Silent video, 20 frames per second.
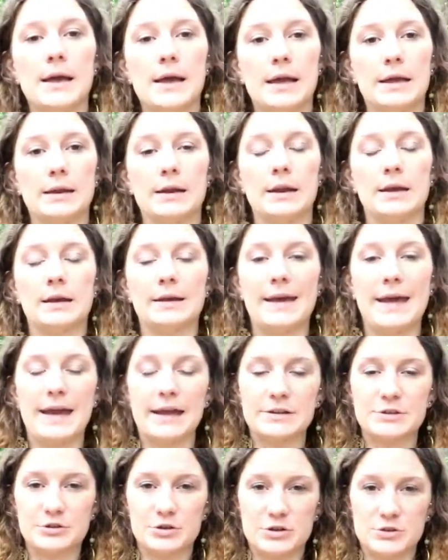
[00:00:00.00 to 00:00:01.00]
And
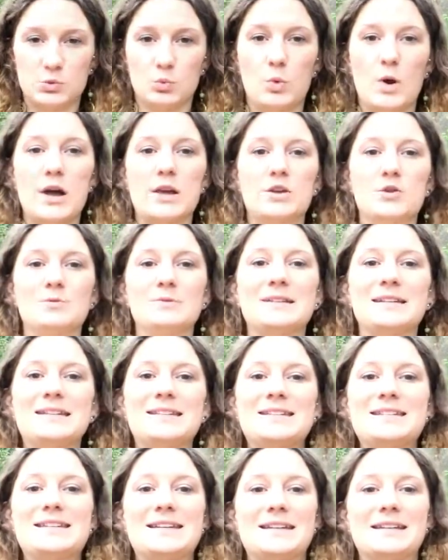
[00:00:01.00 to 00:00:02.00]
Cancer is what you
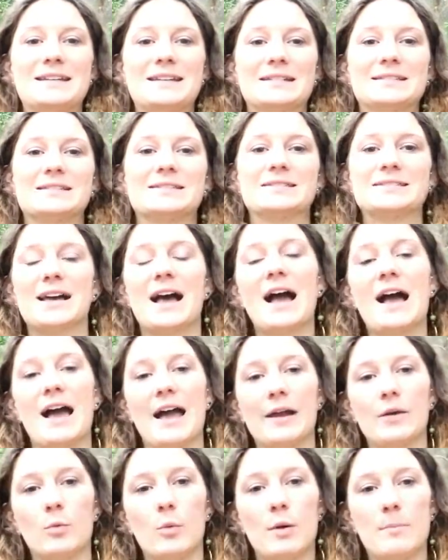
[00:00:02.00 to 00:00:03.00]
need
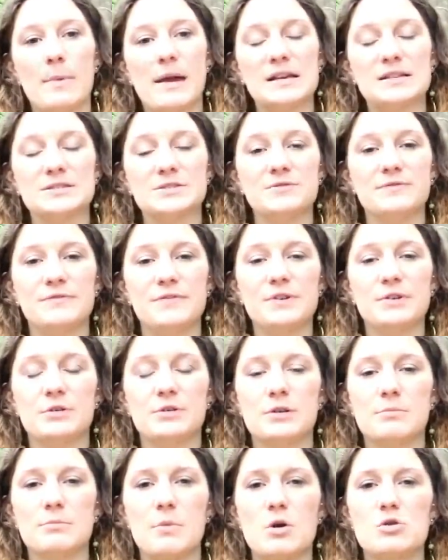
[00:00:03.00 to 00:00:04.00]
inside, what makes you
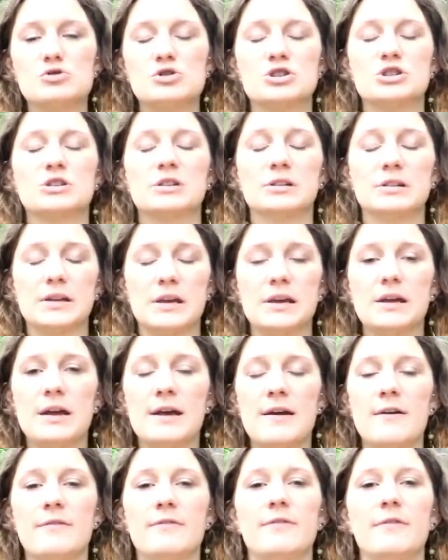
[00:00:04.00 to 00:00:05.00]
feel emotionally
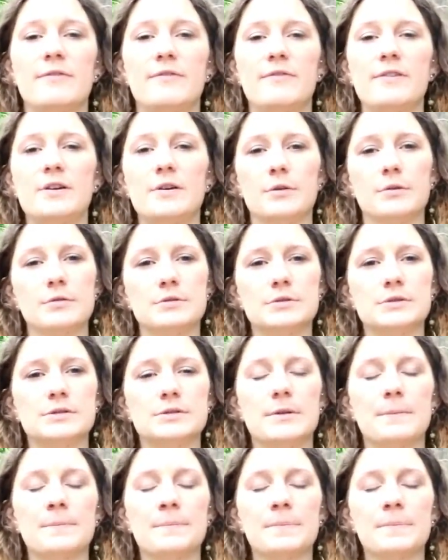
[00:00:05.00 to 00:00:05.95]
fulfilled.